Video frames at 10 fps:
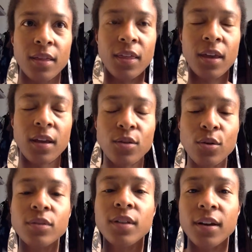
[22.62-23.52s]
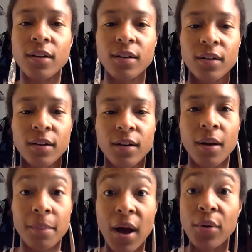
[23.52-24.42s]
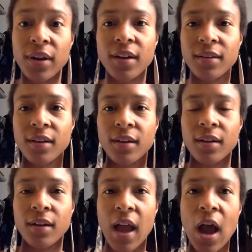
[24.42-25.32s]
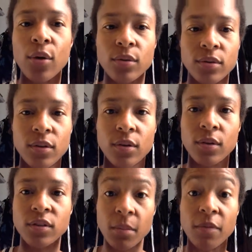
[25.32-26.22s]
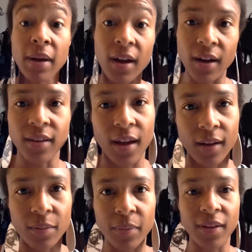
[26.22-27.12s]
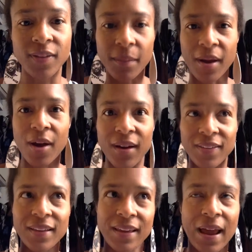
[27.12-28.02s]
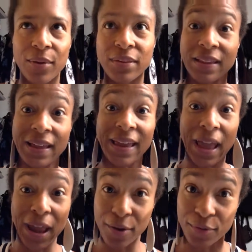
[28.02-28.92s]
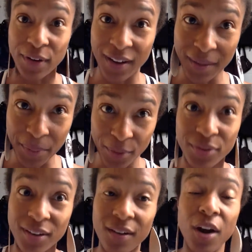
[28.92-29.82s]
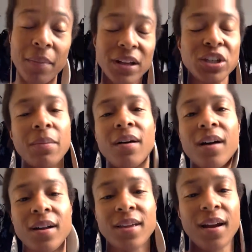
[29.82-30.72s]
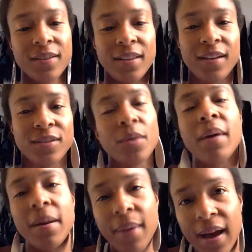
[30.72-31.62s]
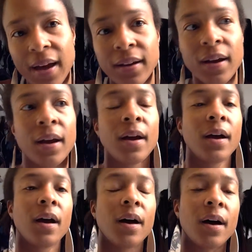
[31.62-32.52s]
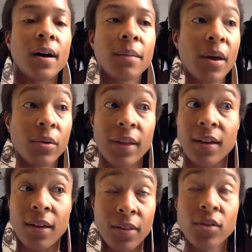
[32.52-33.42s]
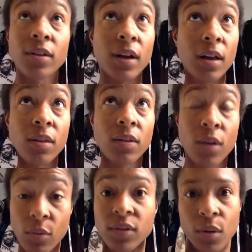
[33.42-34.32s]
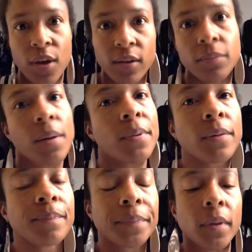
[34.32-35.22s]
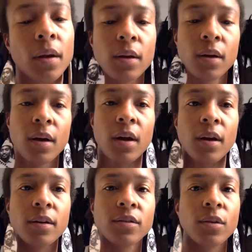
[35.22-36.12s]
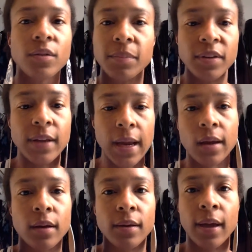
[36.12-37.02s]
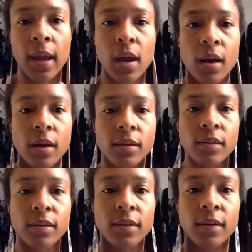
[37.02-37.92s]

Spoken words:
the newsletter about it out to some of my contacts, but somehow I sent it out to like every person on my Gmail contacts list. So my bad. Now we're like literally, it was 2,000 people. So it was a mistake. And